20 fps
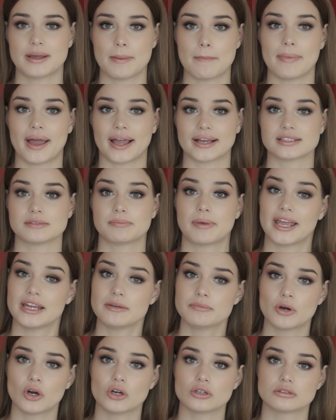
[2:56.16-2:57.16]
M.A.C
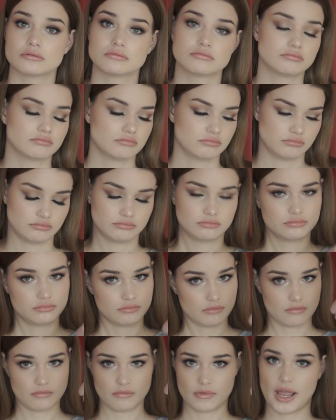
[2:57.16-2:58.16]
Paint Pot,
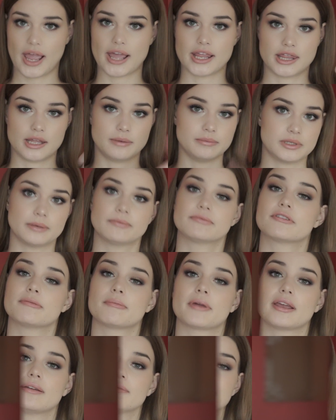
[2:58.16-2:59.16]
a thumbs up from
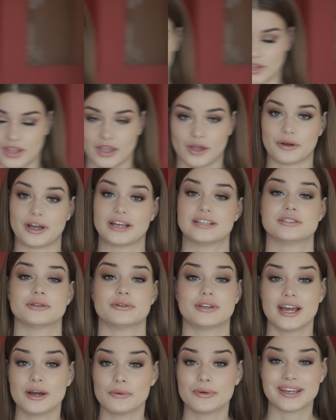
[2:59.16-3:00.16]
me. Okay, so
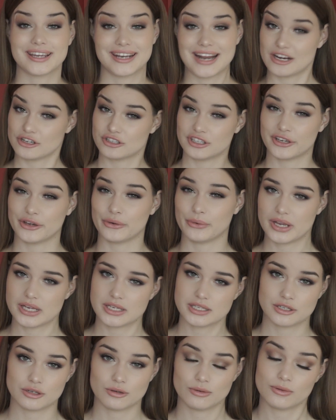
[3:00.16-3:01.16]
now we can actually go
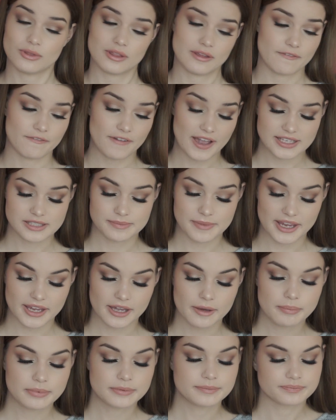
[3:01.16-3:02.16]
into the face
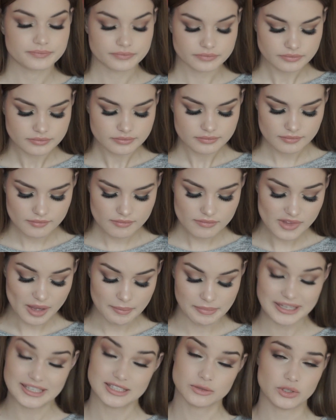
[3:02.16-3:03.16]
makeup
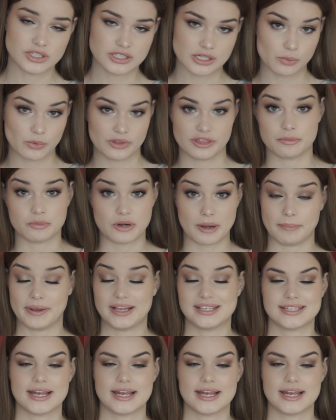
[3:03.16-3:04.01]
because we're done with the prepping